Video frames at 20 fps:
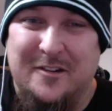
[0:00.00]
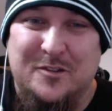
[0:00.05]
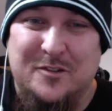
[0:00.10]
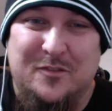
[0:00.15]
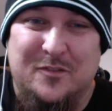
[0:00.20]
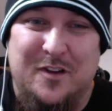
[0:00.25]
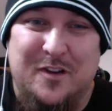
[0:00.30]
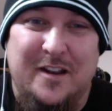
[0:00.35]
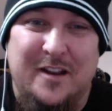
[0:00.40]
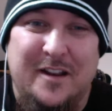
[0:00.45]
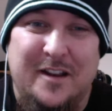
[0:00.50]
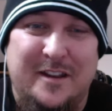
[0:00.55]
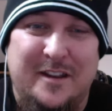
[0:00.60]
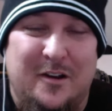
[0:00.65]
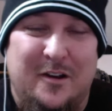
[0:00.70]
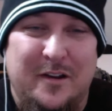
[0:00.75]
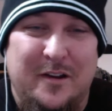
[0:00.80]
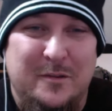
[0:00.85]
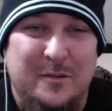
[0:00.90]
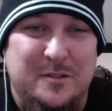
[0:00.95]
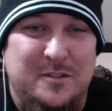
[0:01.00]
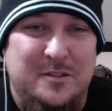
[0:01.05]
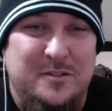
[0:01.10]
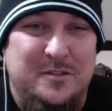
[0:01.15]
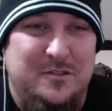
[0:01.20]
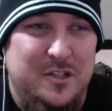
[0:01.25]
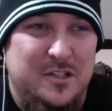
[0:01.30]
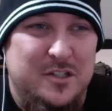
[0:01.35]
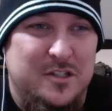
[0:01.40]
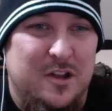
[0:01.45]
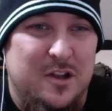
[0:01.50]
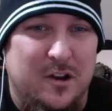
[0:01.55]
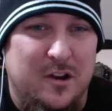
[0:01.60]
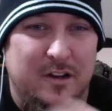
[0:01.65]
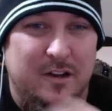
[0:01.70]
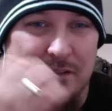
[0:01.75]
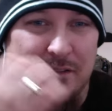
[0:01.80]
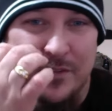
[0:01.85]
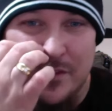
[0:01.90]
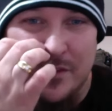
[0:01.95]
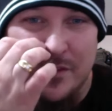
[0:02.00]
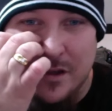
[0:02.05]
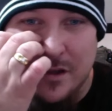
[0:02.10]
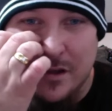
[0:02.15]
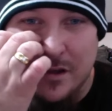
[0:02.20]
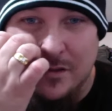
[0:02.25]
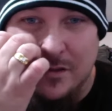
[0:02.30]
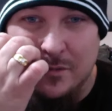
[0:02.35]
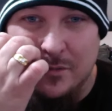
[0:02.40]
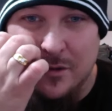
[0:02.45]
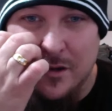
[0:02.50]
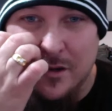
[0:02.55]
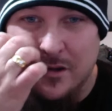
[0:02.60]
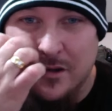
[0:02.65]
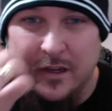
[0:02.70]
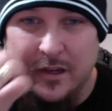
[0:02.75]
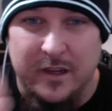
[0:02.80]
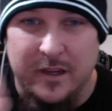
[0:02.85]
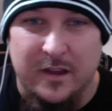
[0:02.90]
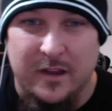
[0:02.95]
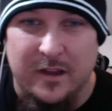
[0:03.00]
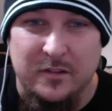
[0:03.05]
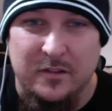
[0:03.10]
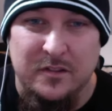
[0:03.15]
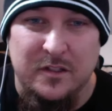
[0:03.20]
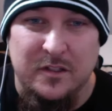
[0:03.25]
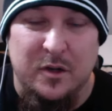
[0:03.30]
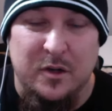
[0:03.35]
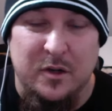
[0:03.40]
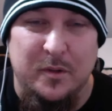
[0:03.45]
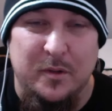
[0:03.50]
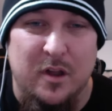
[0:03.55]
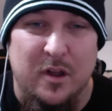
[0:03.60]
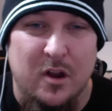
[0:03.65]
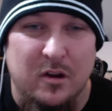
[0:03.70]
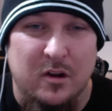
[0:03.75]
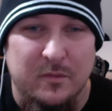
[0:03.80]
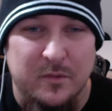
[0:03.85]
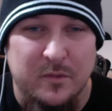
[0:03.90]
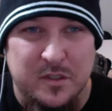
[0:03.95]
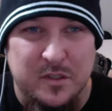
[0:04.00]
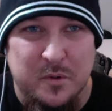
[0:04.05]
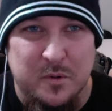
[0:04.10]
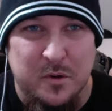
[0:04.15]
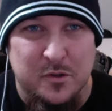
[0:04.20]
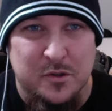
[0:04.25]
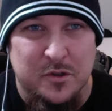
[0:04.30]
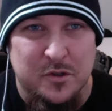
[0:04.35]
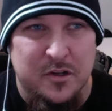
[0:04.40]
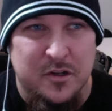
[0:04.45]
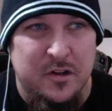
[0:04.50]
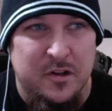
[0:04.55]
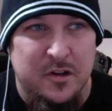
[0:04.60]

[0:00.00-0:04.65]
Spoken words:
fun, and it was just dark enough in the tunnel to where you could get a little bit longer of exposure.